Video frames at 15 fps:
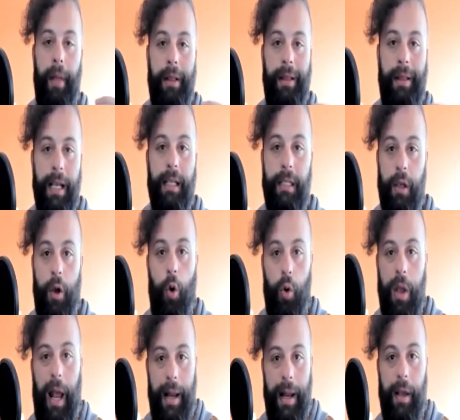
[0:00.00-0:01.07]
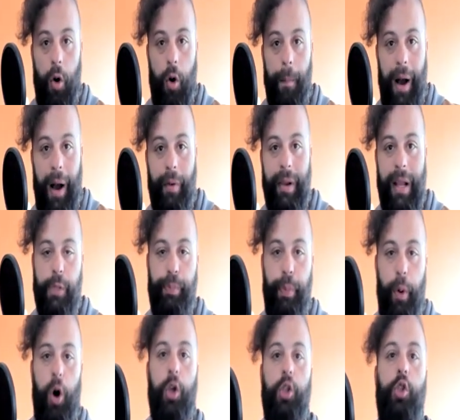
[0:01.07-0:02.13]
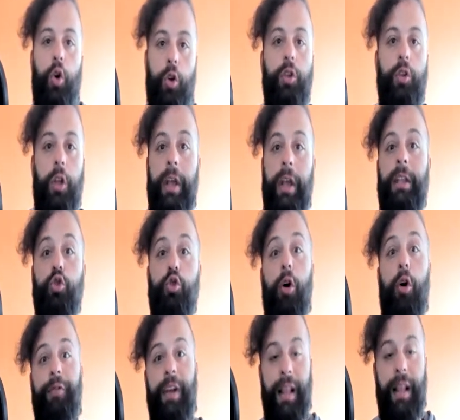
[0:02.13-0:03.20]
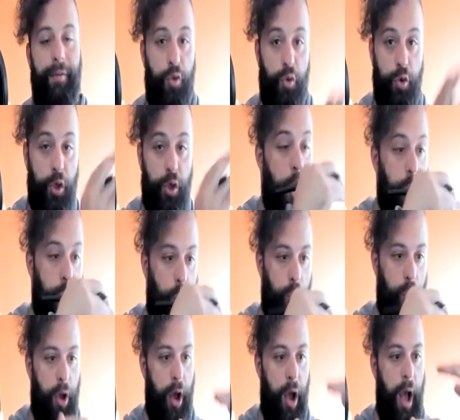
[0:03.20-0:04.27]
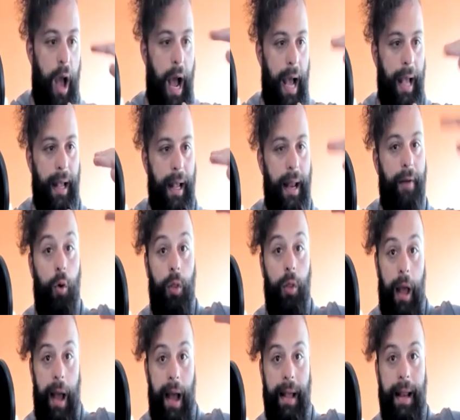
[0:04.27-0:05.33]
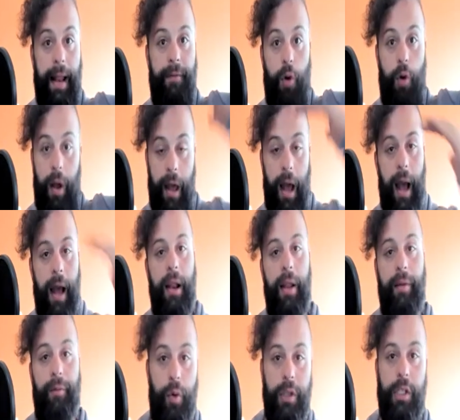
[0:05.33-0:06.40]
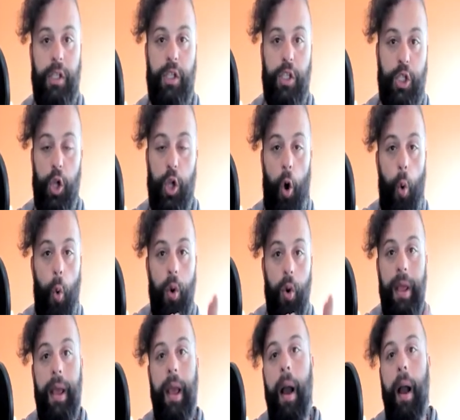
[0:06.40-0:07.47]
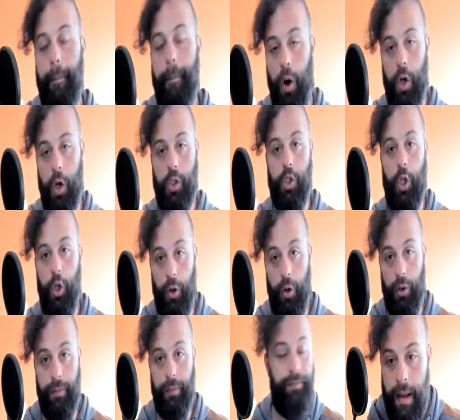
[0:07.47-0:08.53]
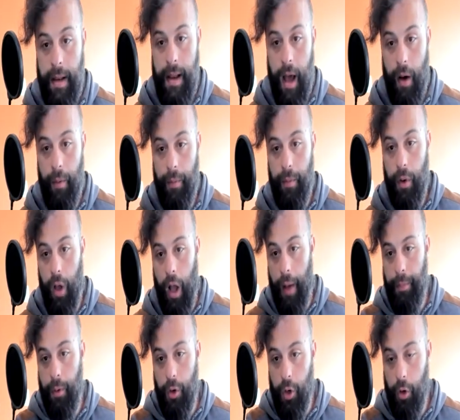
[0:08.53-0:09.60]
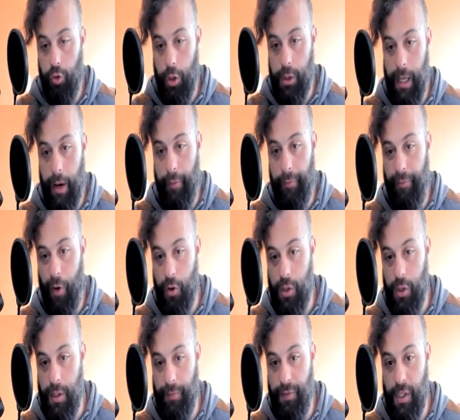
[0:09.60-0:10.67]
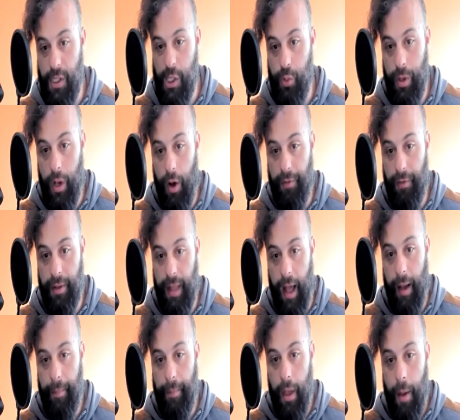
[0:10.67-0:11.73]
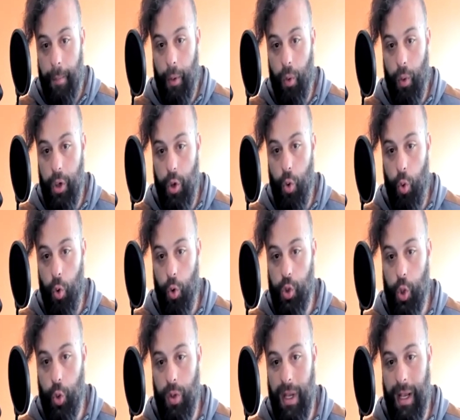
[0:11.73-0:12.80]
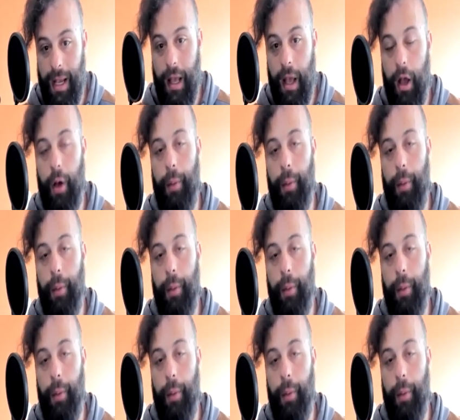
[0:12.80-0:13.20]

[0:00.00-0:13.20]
this organic compound is passed on in the trophic levels. So the higher level, and the higher level is slowly passed along. Now, I'm going to cross out photosynthesis. We covered that. But what you also need